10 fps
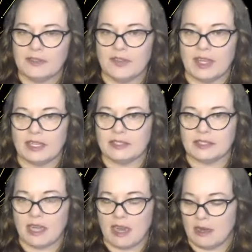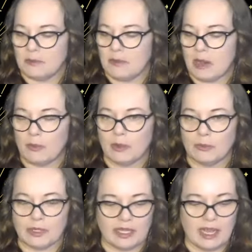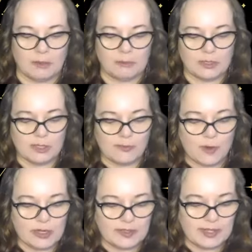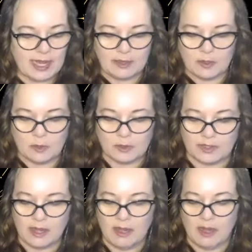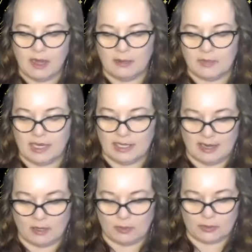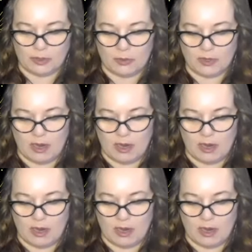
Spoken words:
this will really help you as far as that goes. And I also